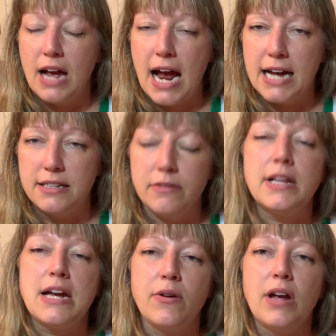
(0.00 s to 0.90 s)

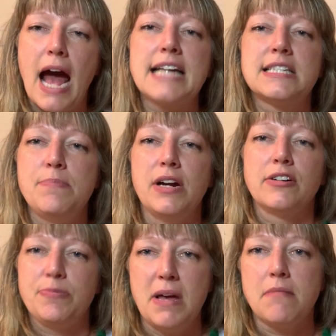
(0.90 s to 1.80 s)
as the beer
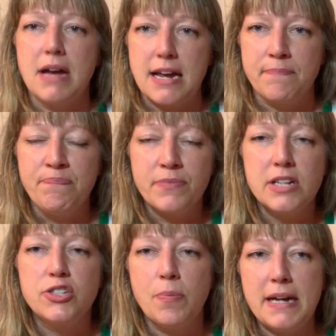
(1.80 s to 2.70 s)
is being made.
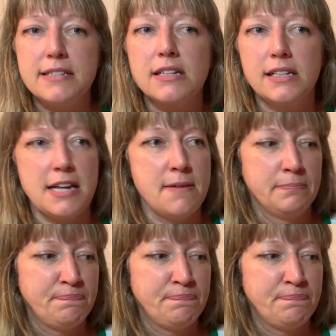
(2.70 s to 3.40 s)
So basically,